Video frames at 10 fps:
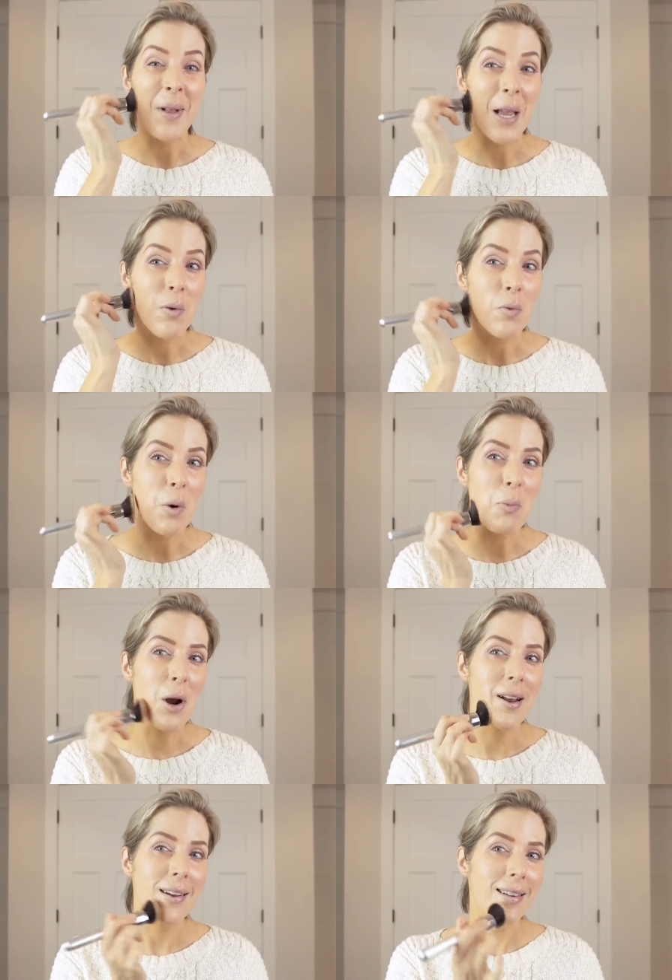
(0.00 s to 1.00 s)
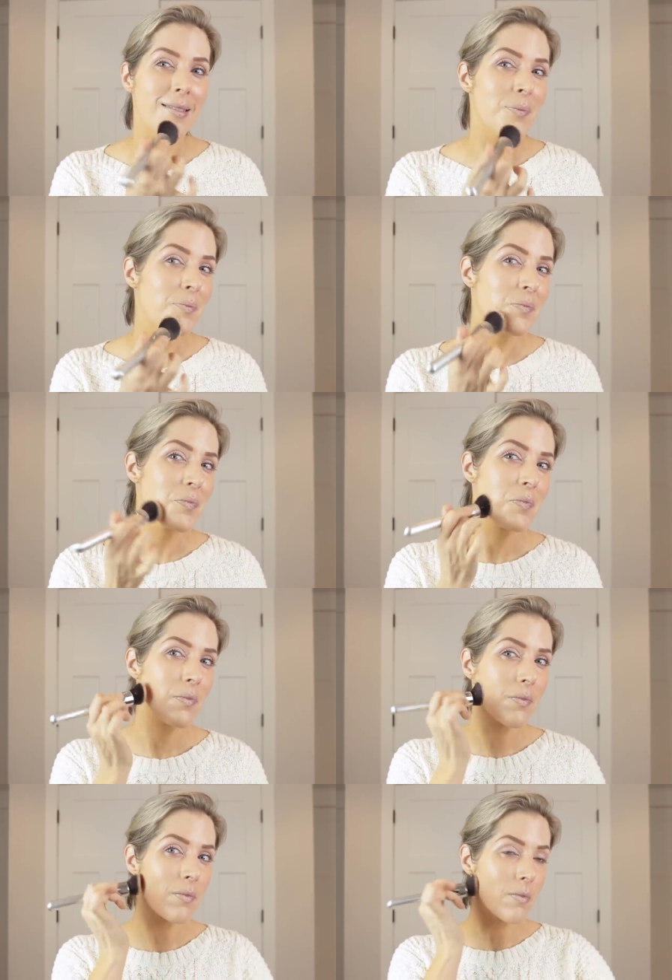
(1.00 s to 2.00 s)
playing with more product.
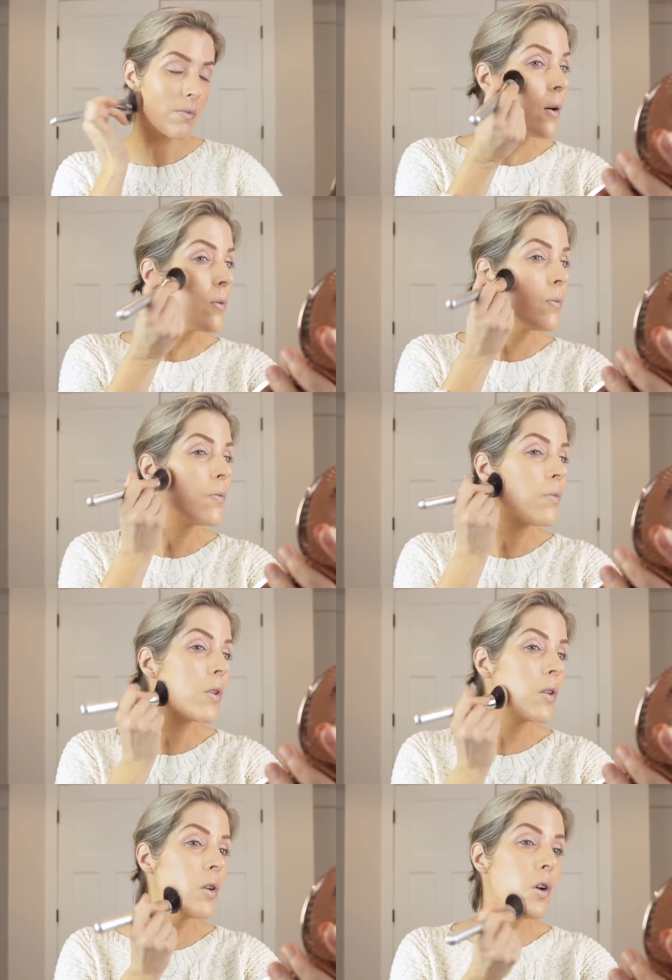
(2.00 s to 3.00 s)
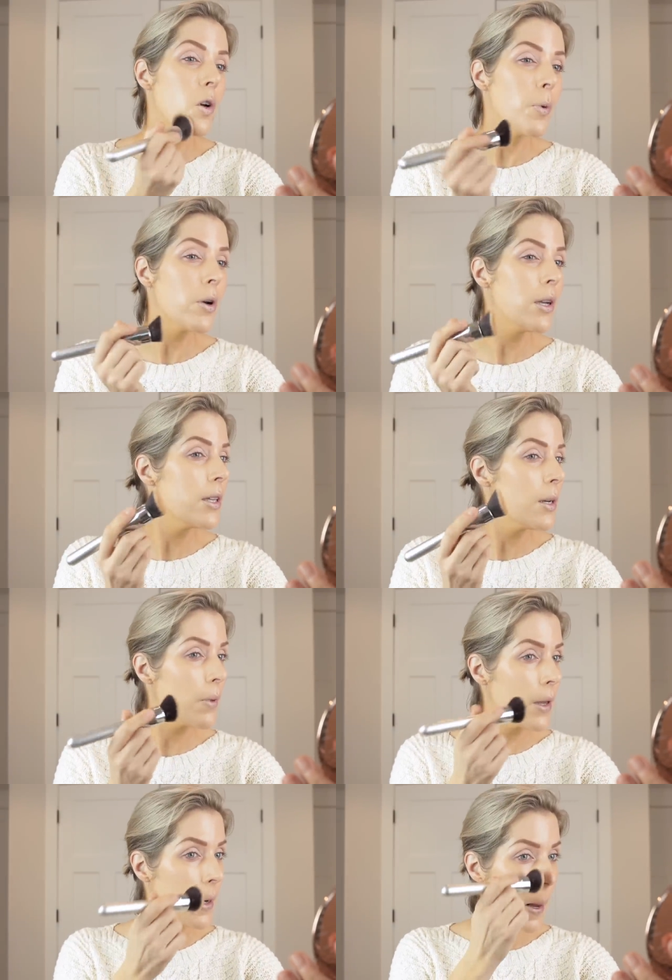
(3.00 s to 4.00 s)
So super easy to
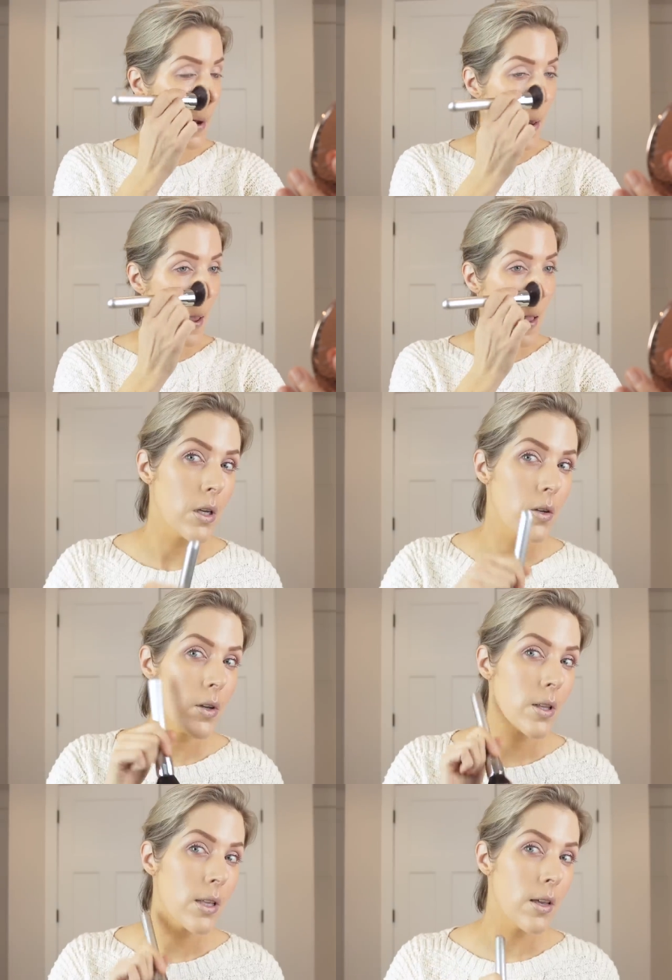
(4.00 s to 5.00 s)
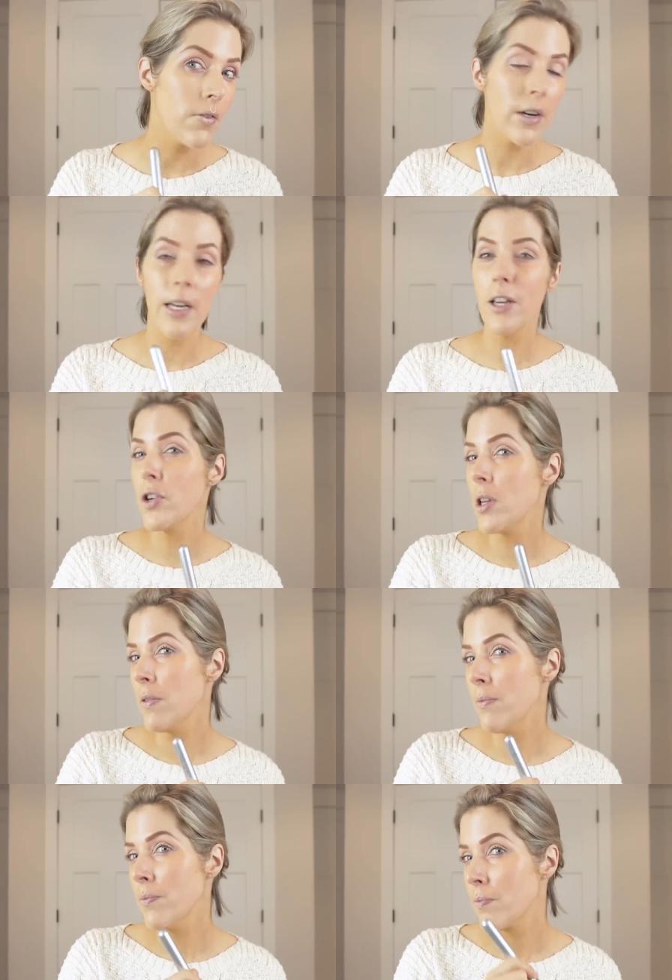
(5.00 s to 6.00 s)
blend in. You can see
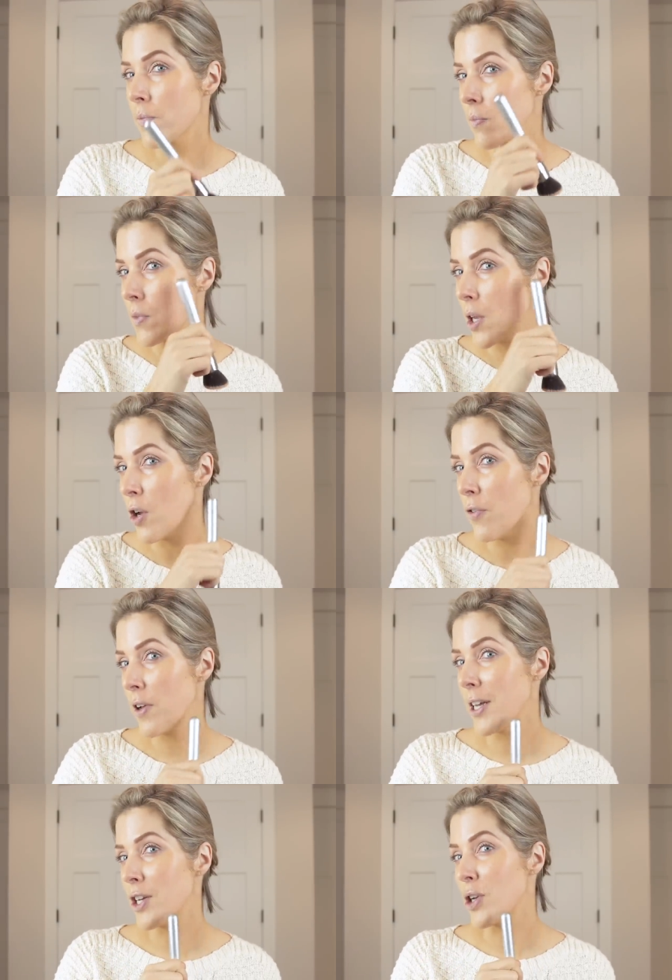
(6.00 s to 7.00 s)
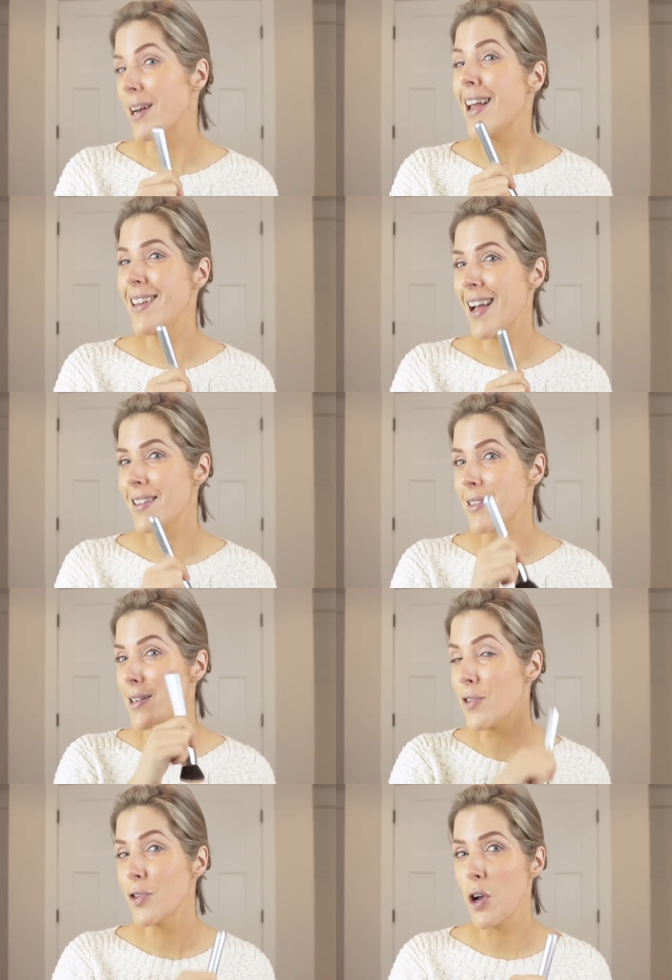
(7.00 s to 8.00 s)
foundation, no foundation. And yes,
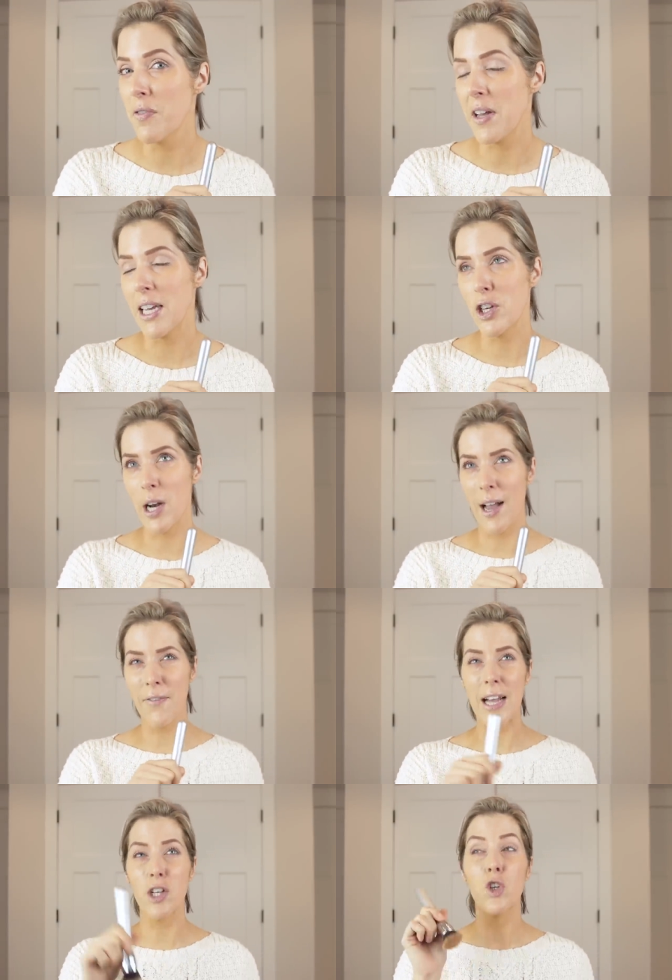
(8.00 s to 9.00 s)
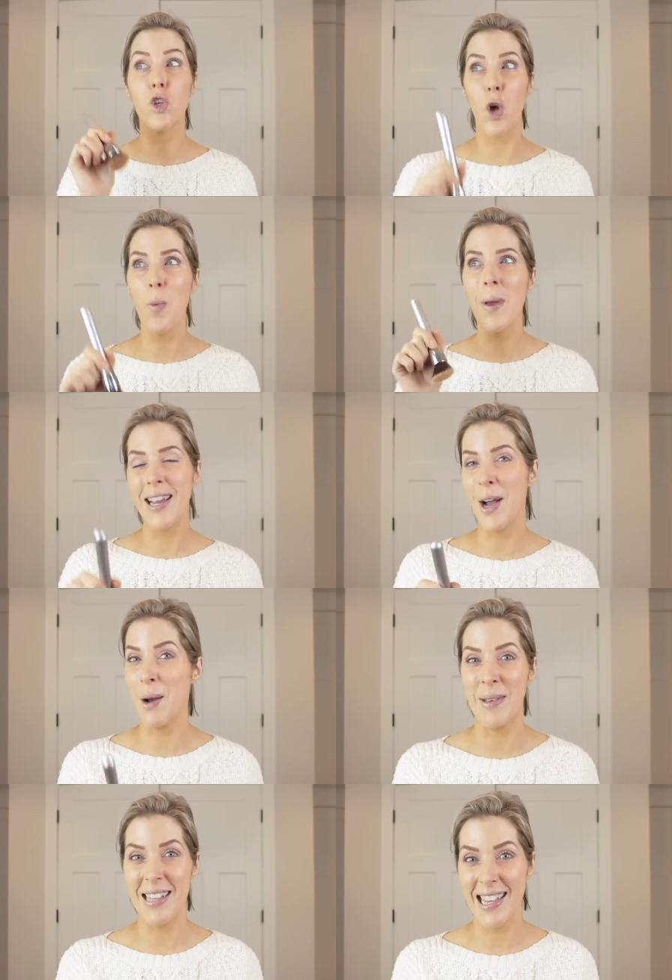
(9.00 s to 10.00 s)
this is no foundation. I've had so many
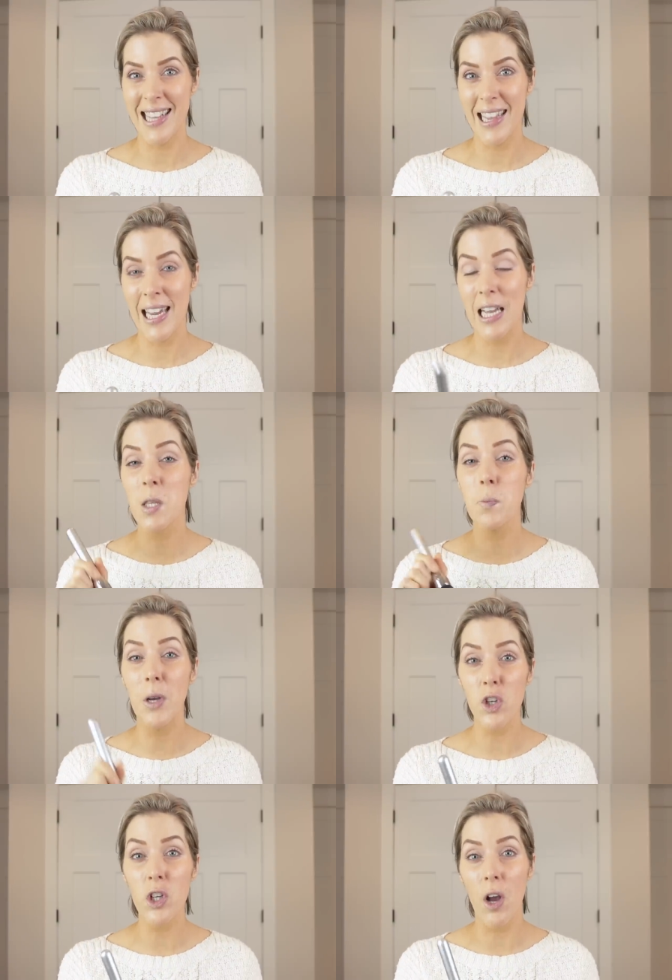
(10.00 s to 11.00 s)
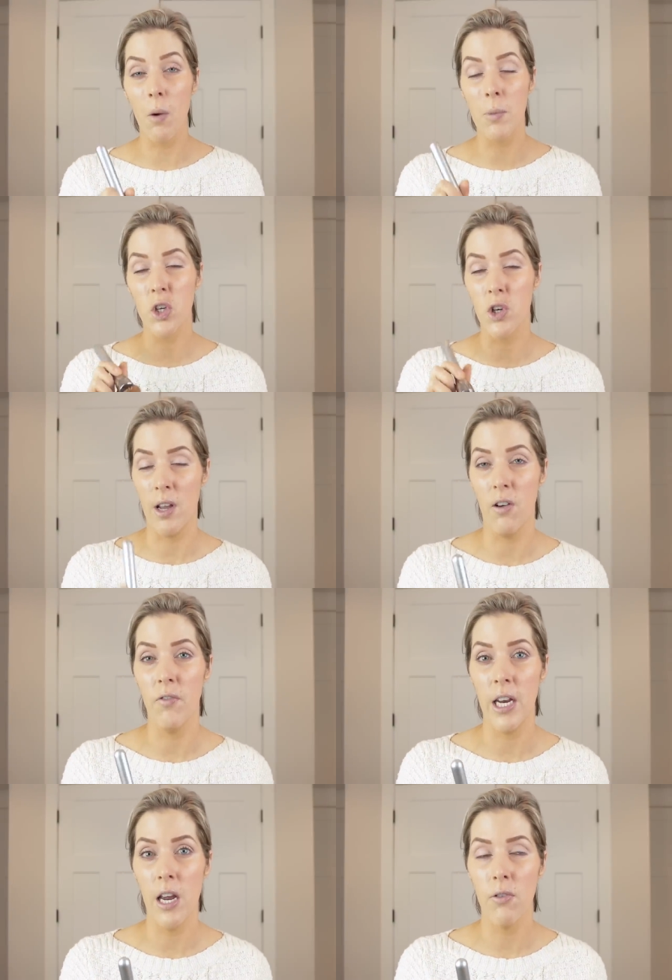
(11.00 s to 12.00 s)
comments lately, especially on my Chanel
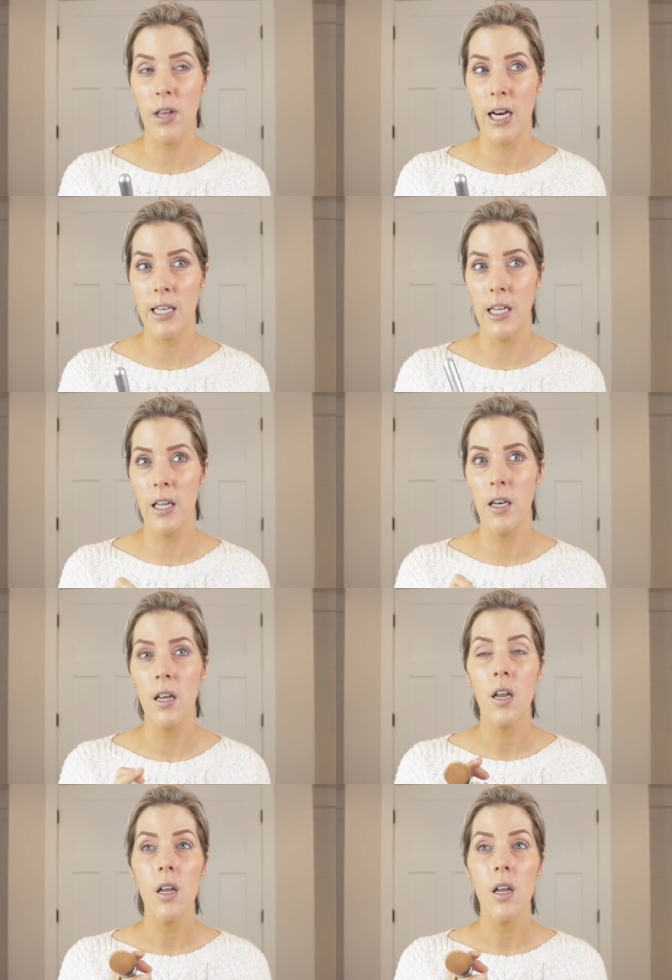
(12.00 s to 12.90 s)
video that I did